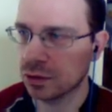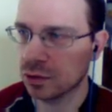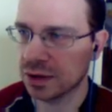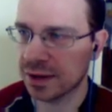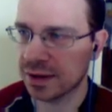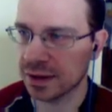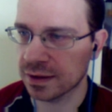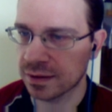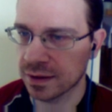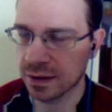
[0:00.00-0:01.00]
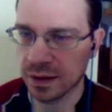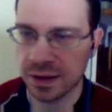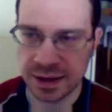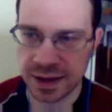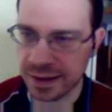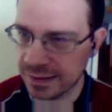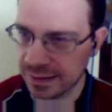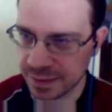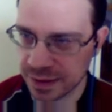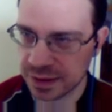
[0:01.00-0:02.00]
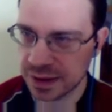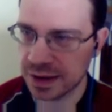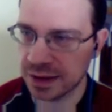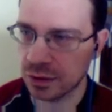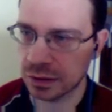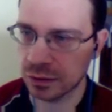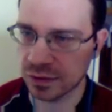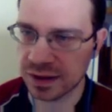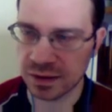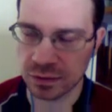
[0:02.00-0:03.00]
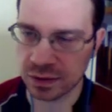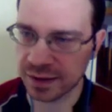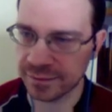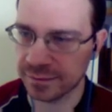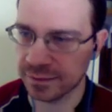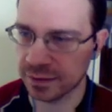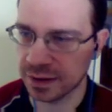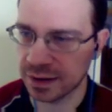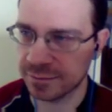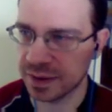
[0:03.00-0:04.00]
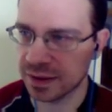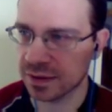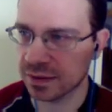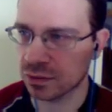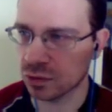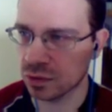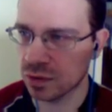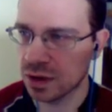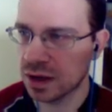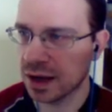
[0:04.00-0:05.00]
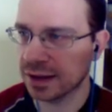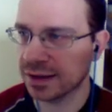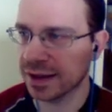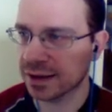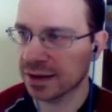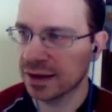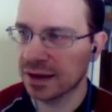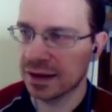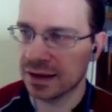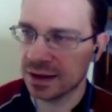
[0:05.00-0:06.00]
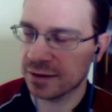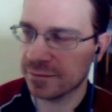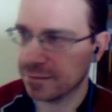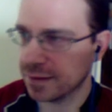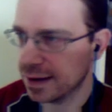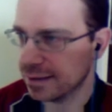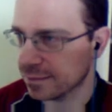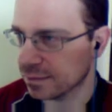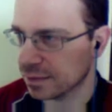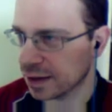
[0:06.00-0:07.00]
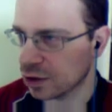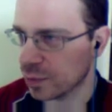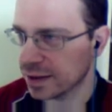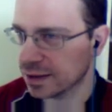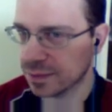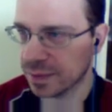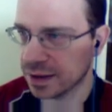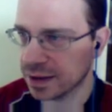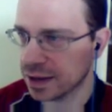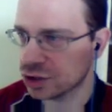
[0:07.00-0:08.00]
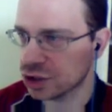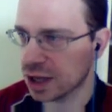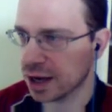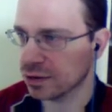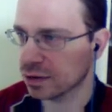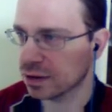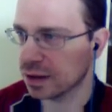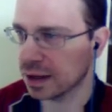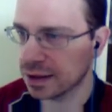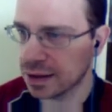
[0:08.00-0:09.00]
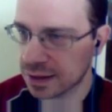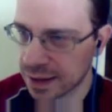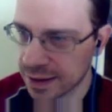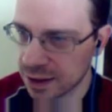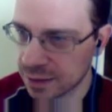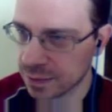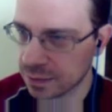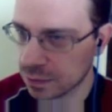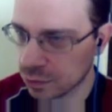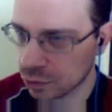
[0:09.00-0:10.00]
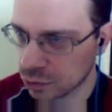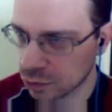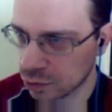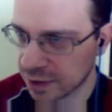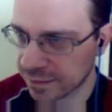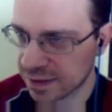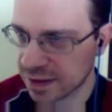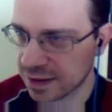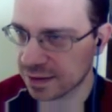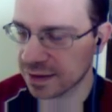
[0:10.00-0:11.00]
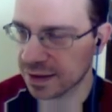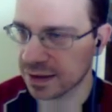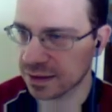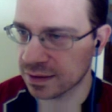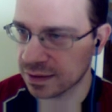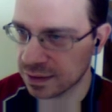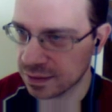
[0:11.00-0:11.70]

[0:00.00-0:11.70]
rook d6. Yeah, I mean, he cannot lose. I don't have enough pieces to attack. King f5, recommended by the engine. I didn't like it due to rook f6, and